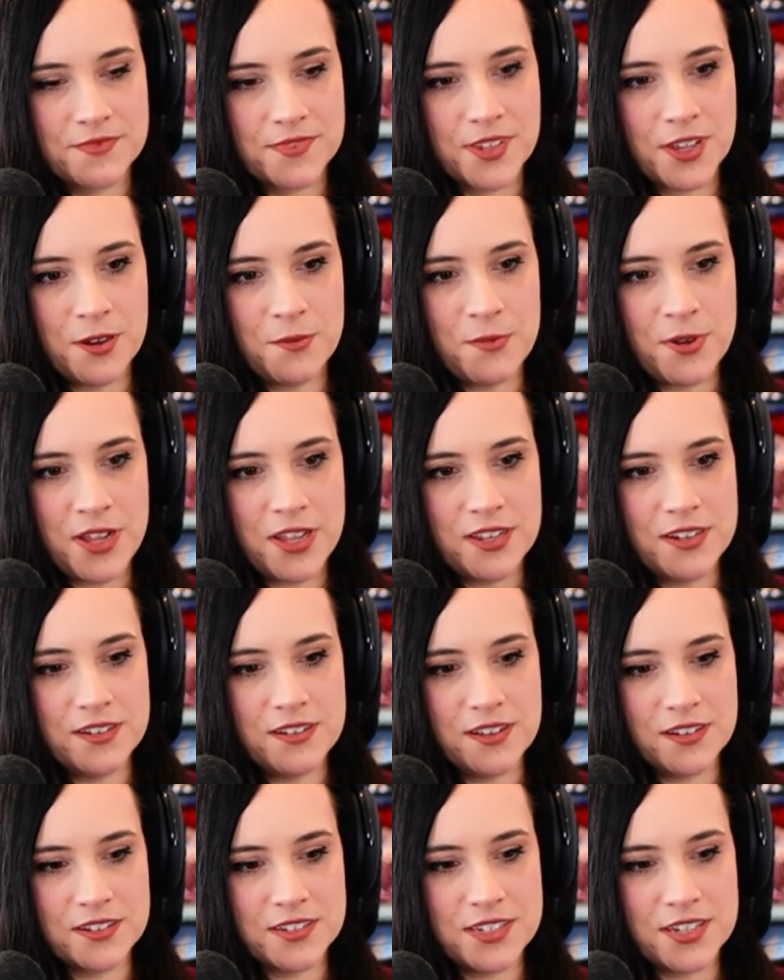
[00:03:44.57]
Come on,
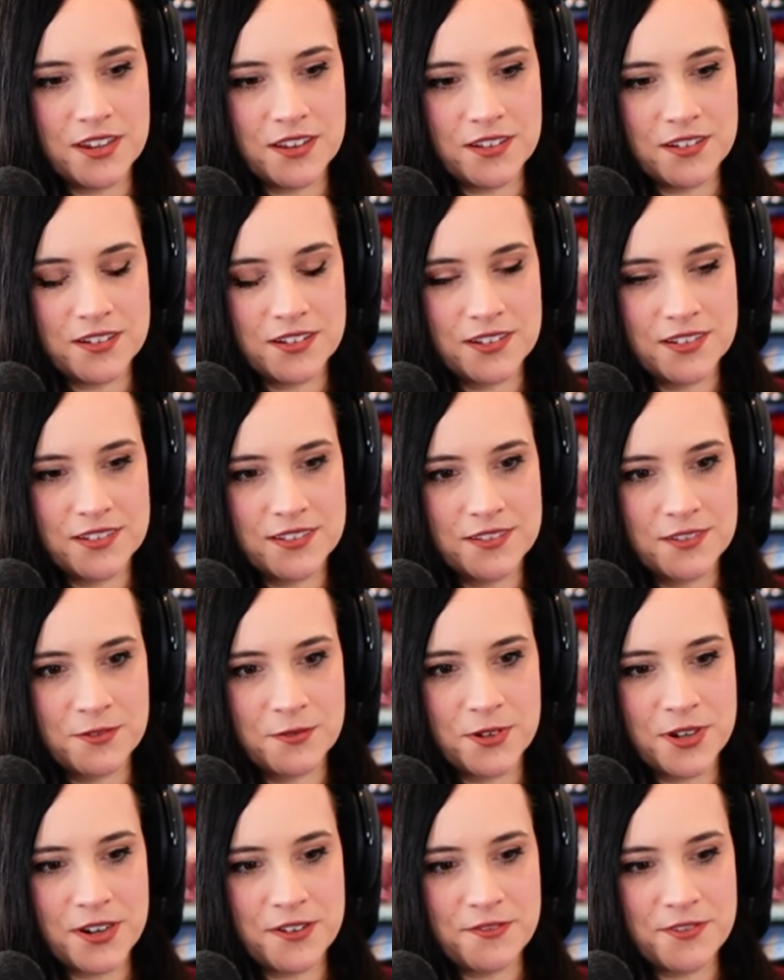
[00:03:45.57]
Nuktuk. Or
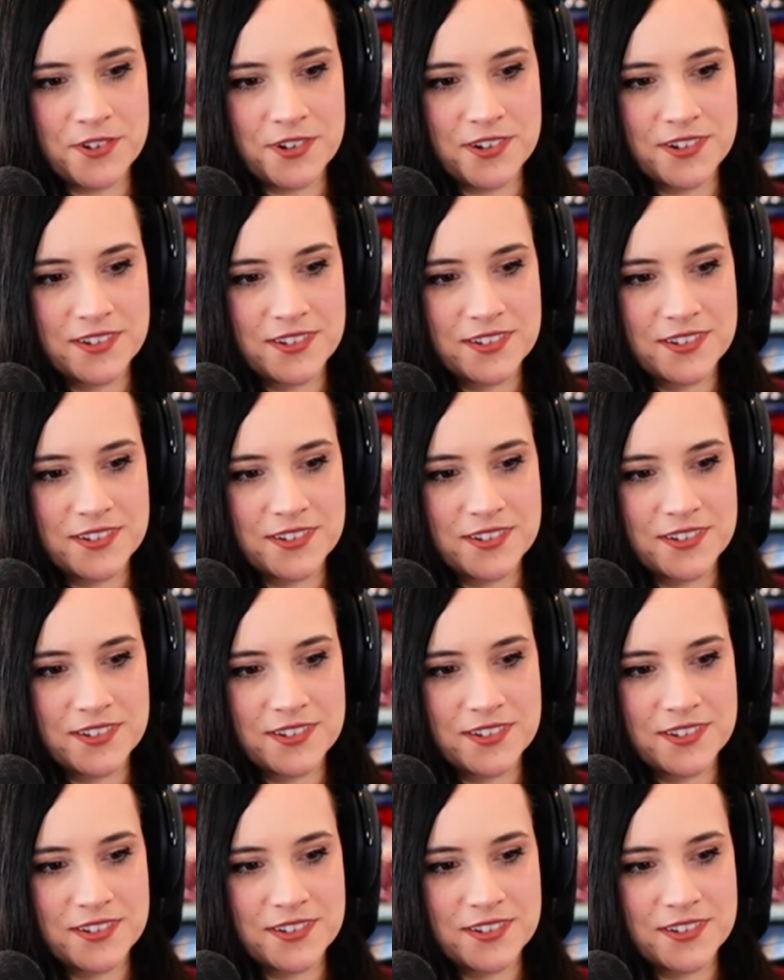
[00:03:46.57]
whatever.